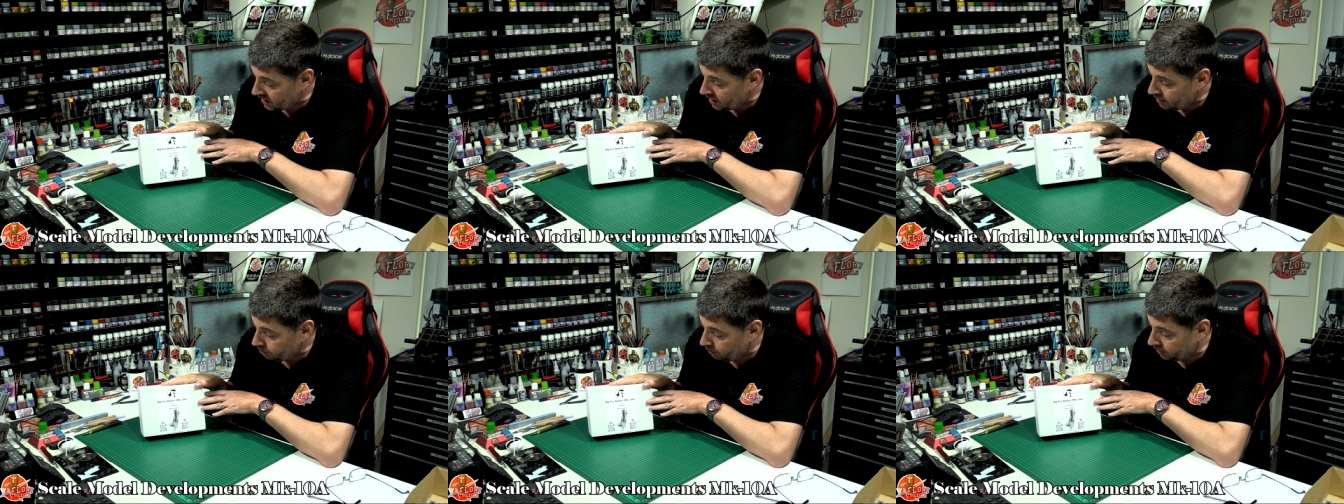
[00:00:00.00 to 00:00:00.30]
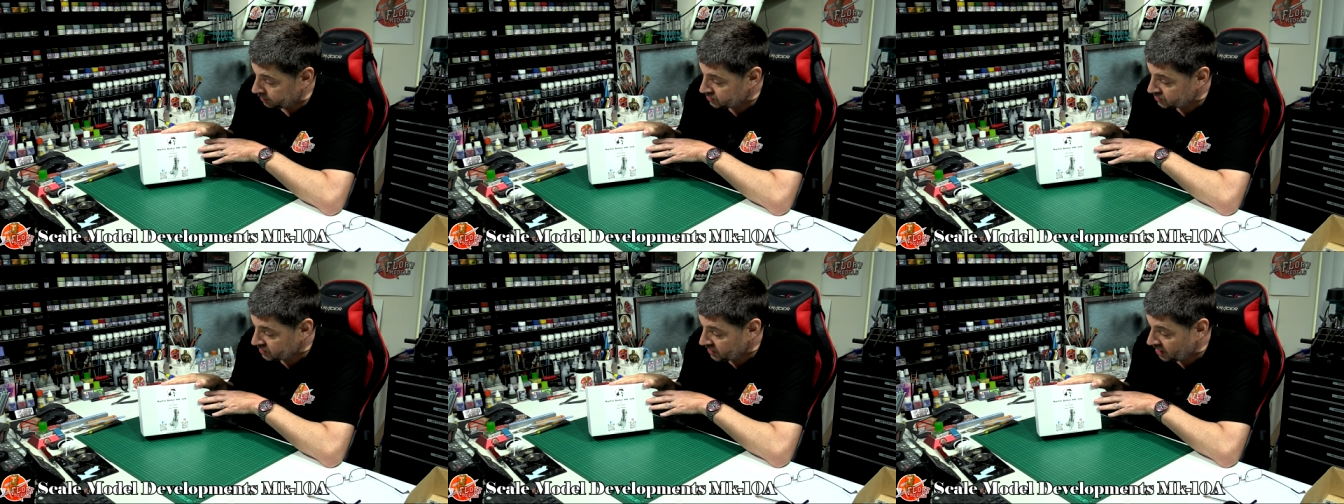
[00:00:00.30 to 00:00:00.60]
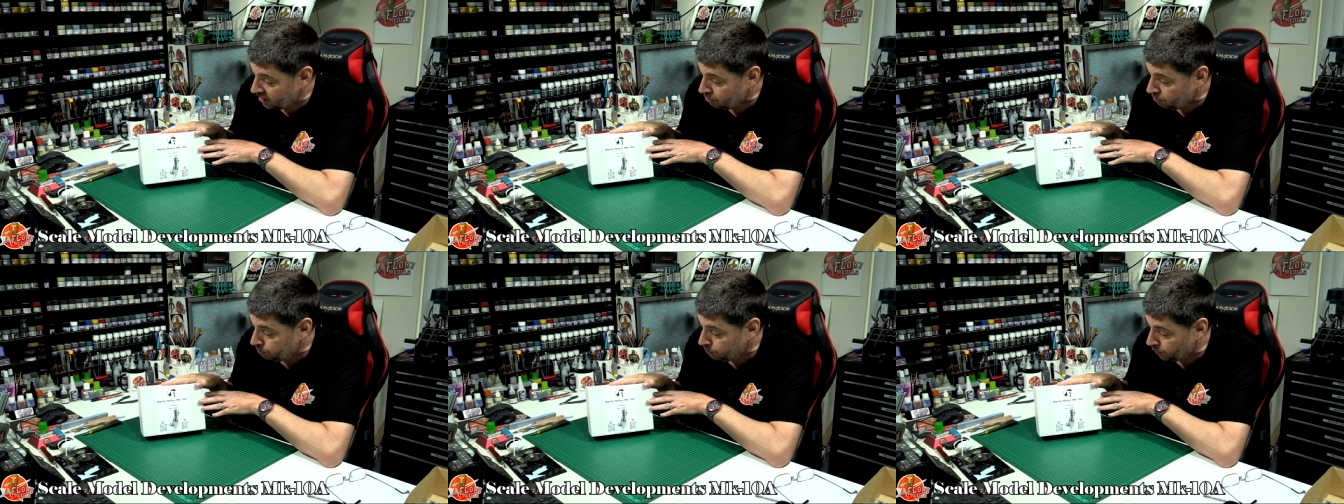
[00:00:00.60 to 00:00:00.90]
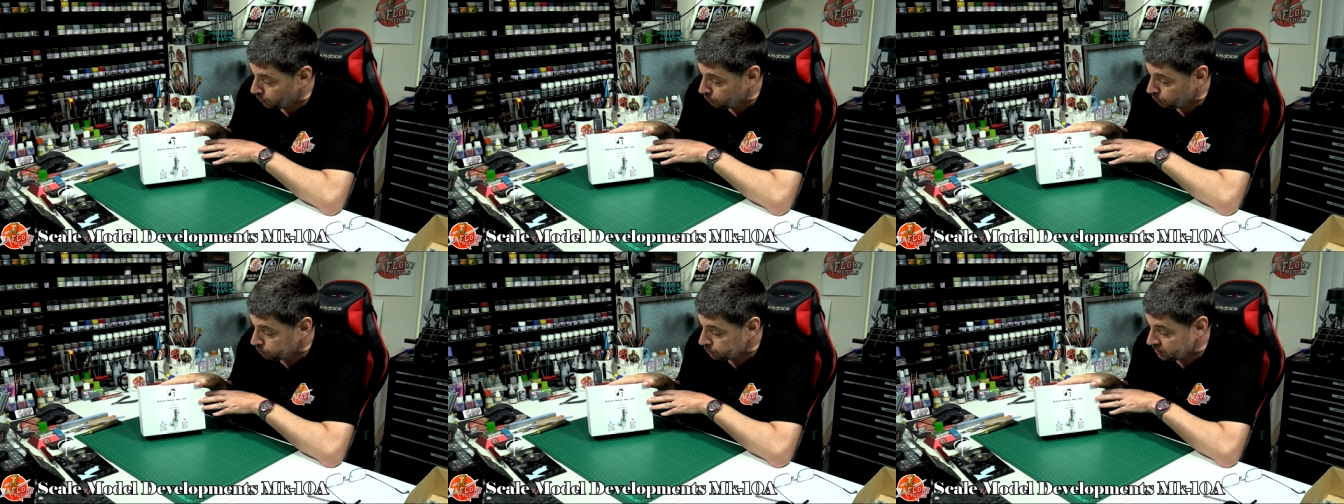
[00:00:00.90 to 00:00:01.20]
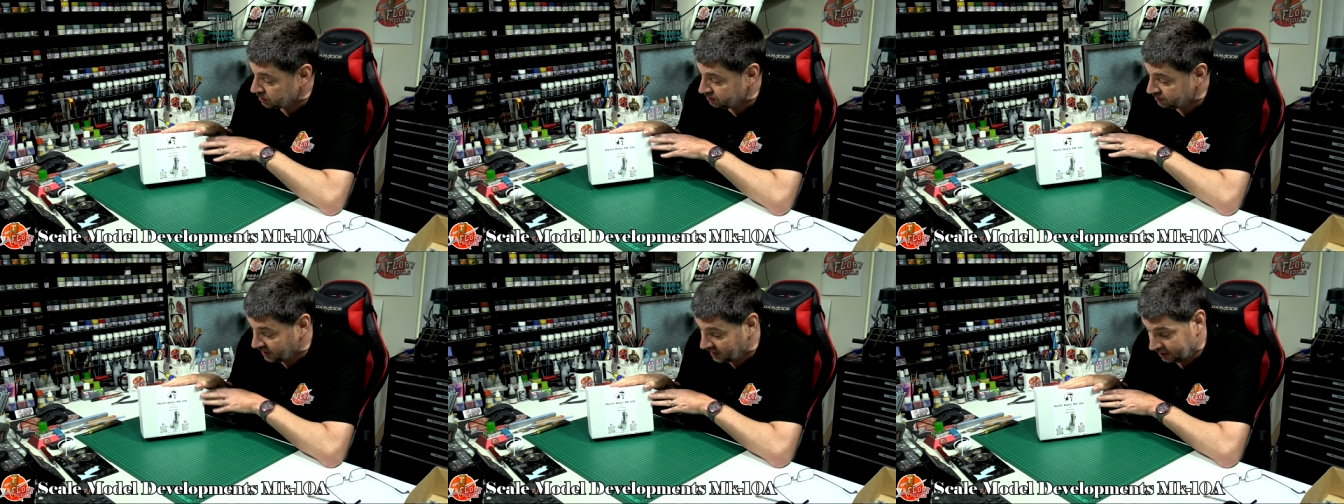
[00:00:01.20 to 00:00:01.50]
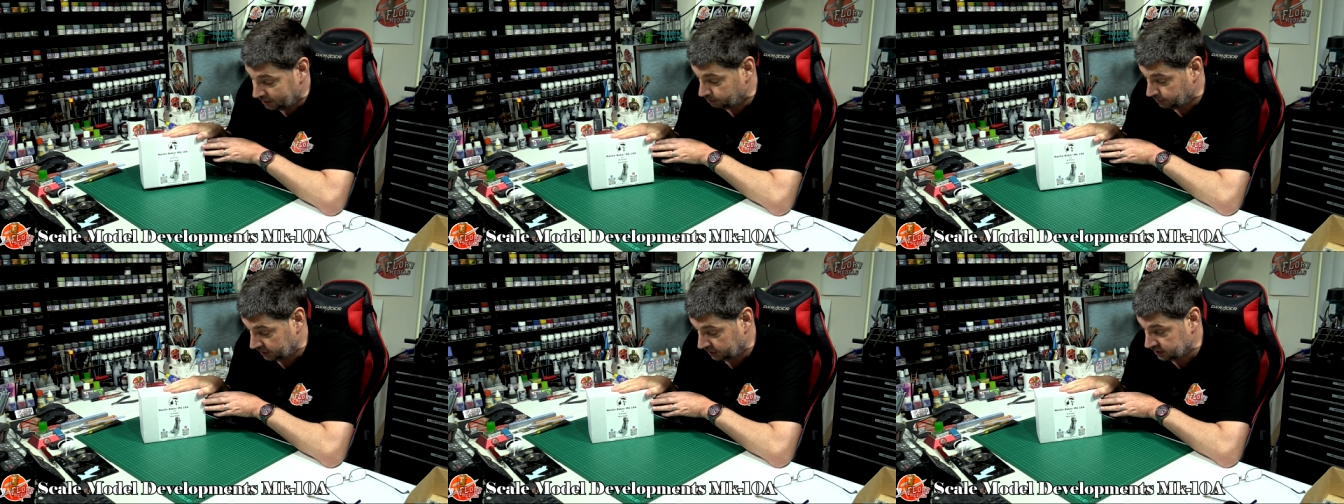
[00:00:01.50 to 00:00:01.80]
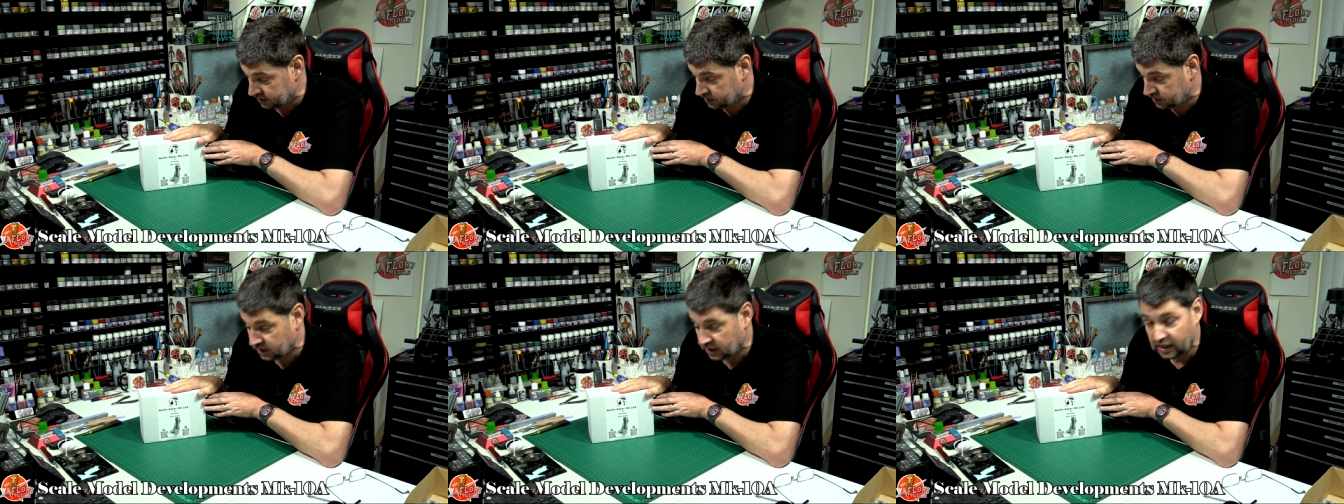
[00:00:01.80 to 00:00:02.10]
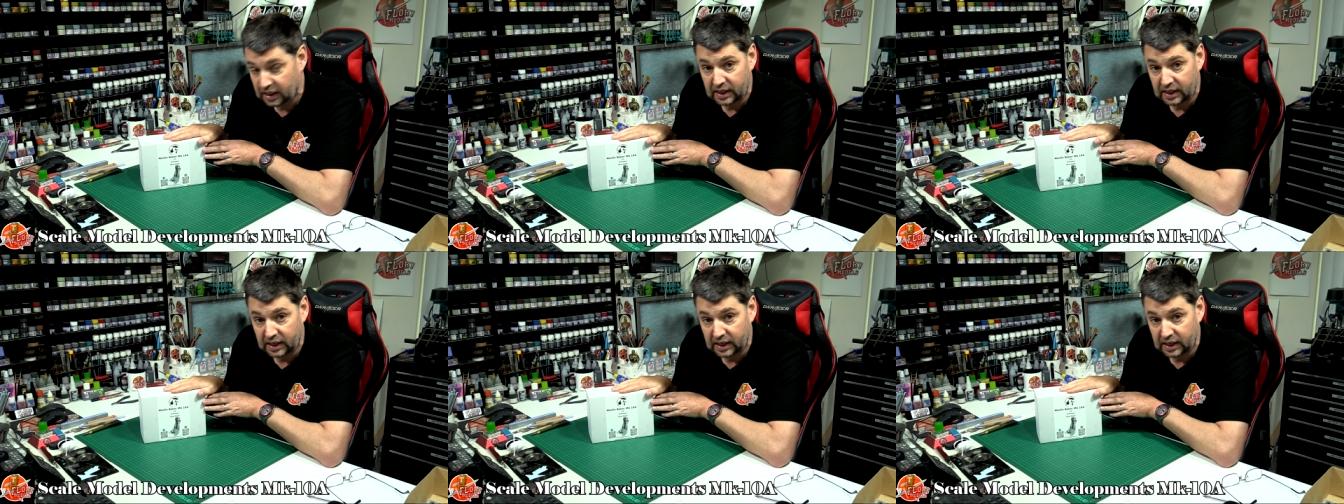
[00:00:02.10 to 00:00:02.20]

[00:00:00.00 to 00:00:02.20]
by Scale Model Developments.